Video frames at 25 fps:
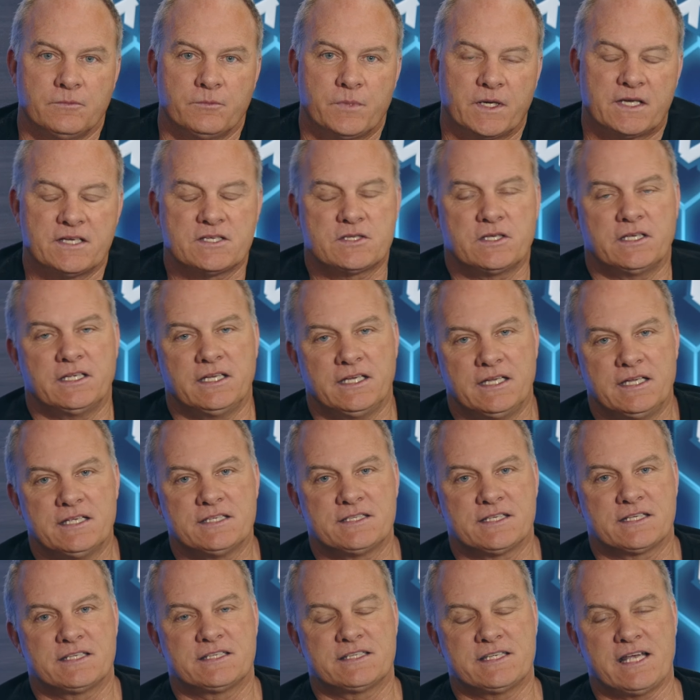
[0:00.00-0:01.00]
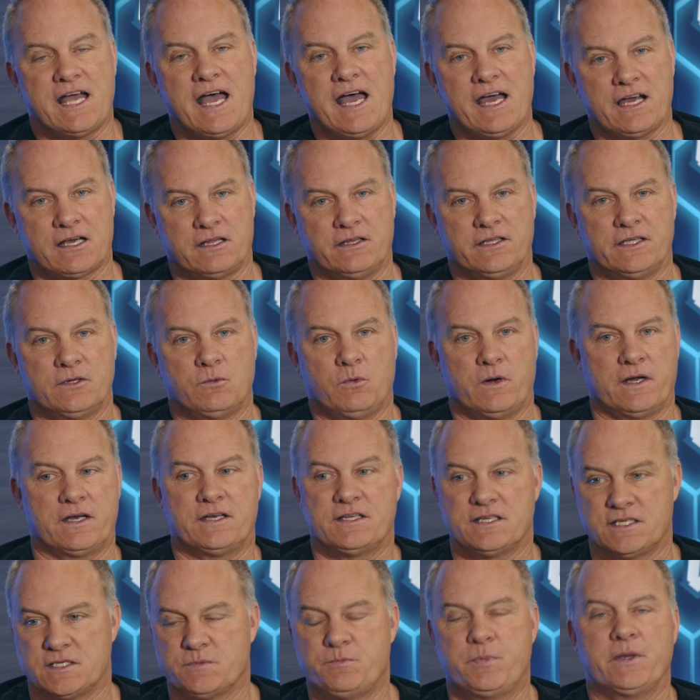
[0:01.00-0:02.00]
Because it is exactly what it
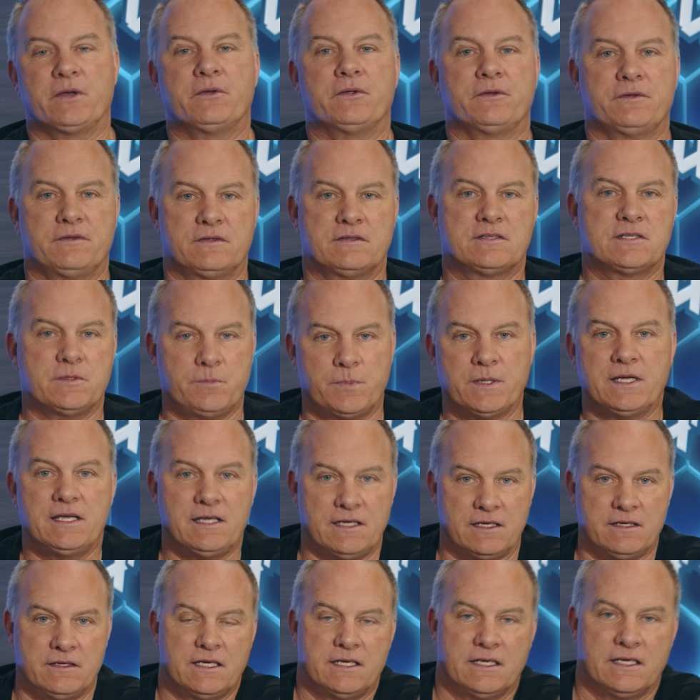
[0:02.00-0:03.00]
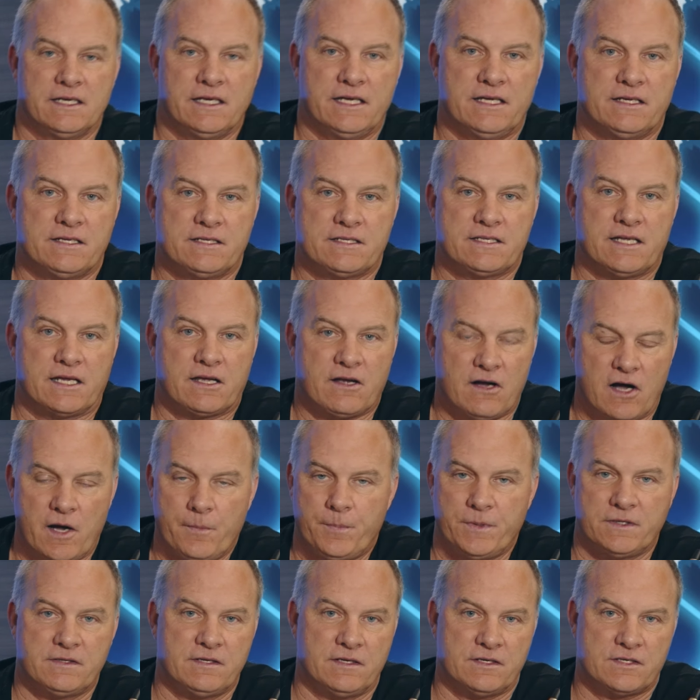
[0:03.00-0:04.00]
is billed to be. It is a
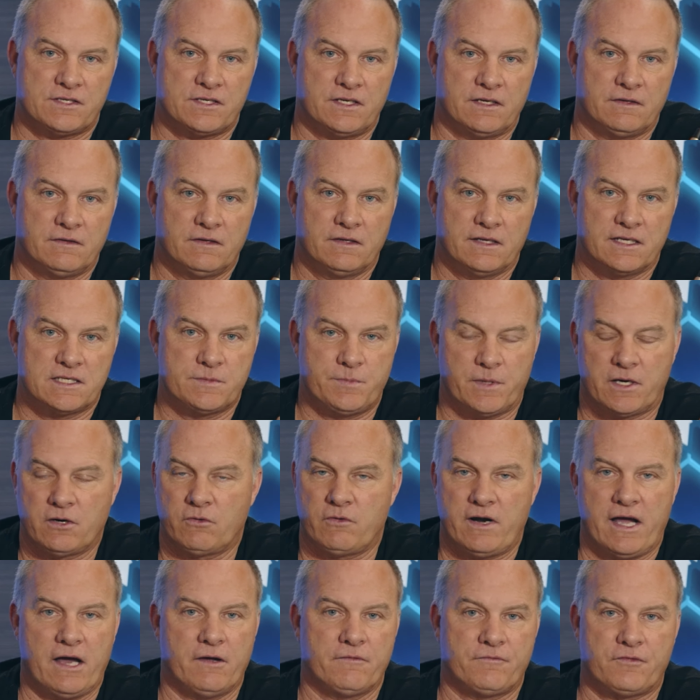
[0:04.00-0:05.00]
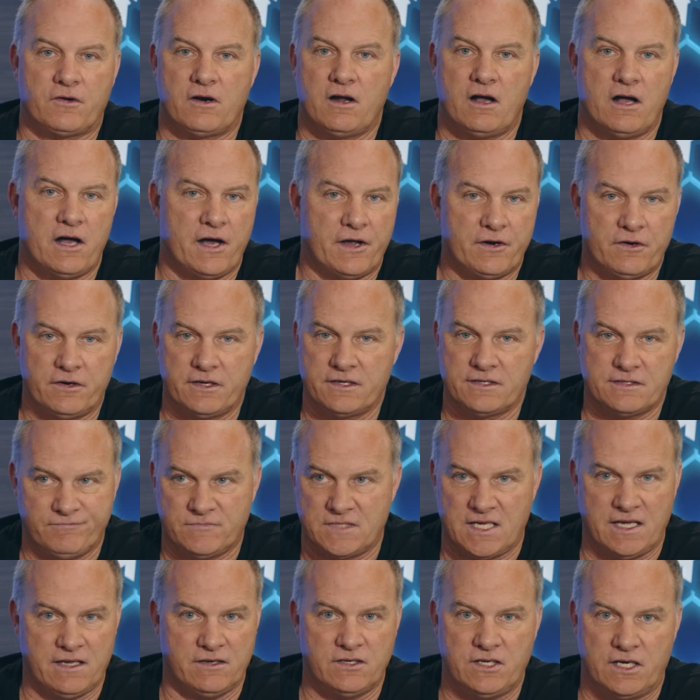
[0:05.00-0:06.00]
competition that's been around for
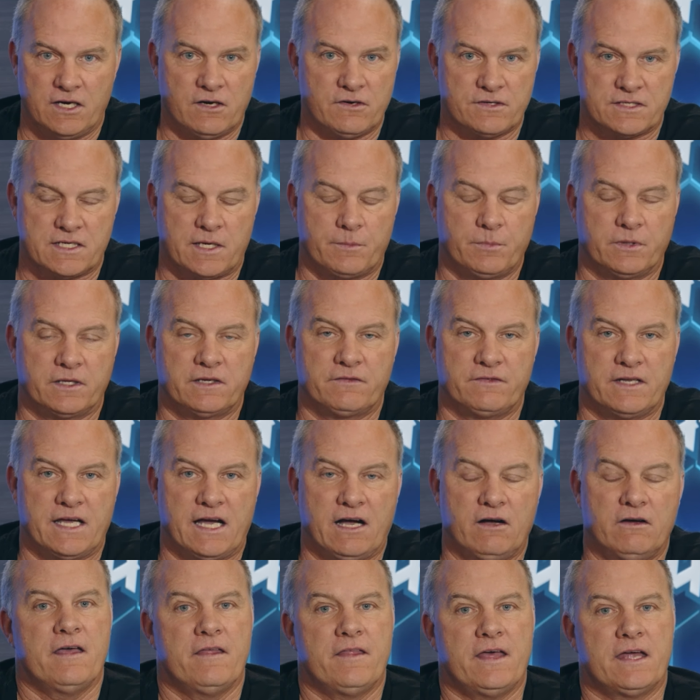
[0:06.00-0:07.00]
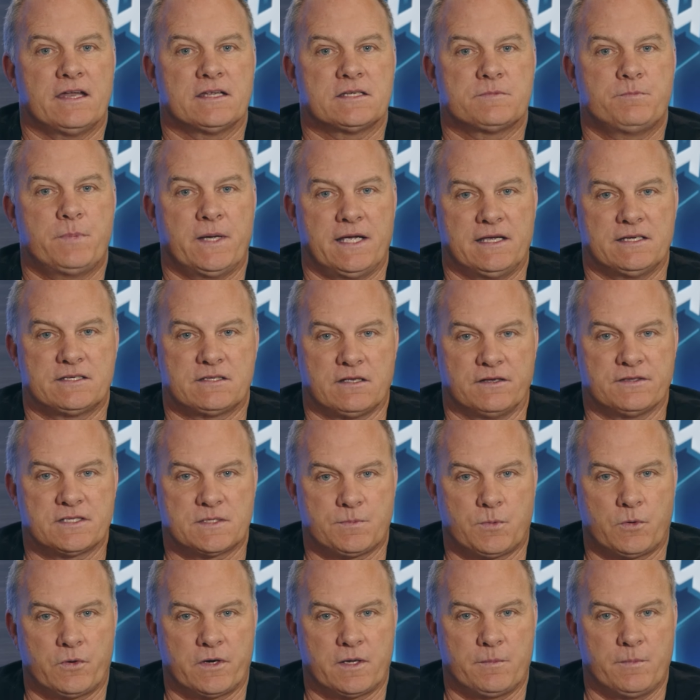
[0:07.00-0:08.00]
110 years, I believe now, that is based on
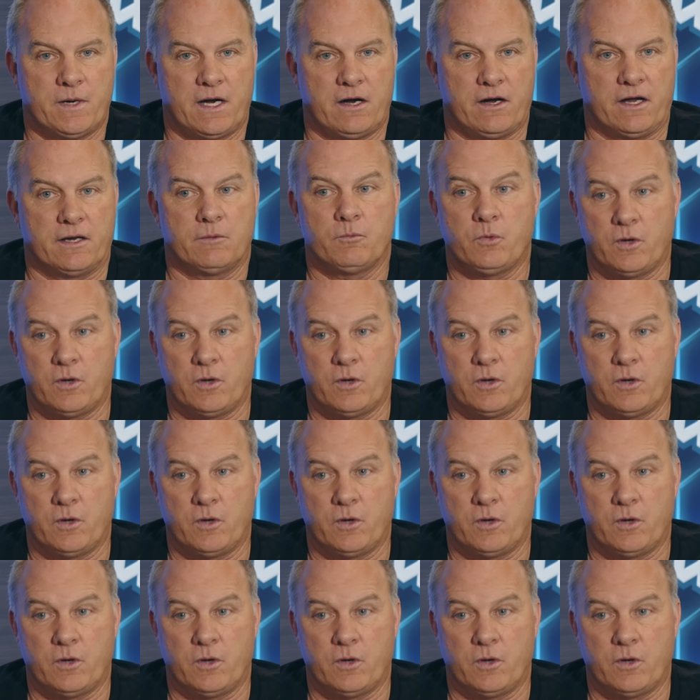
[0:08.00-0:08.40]
sporting merit,